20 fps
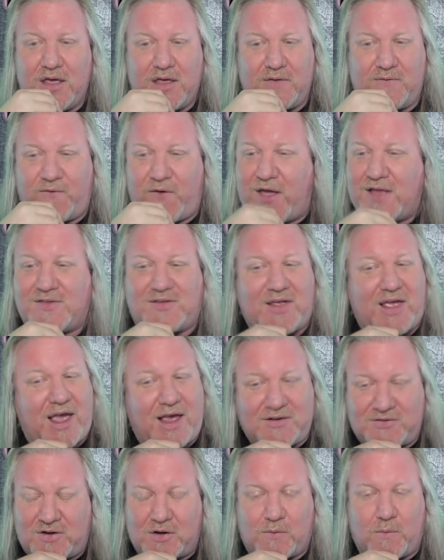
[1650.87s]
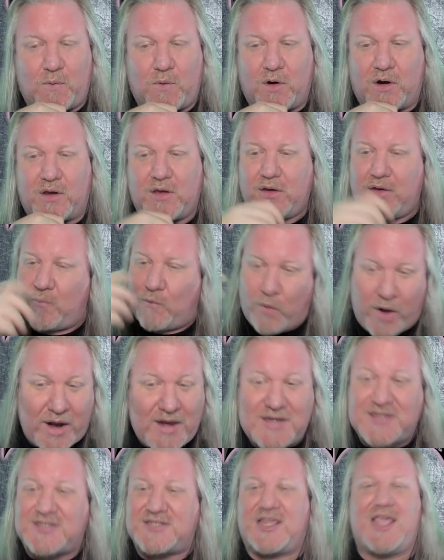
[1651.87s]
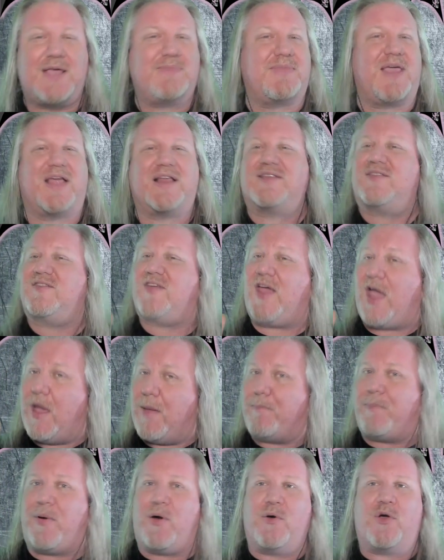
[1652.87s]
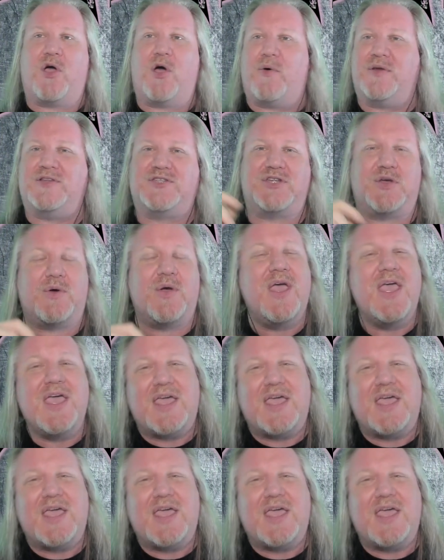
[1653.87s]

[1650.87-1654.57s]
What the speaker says: Fantastic work. Way to keep that tempo going, too.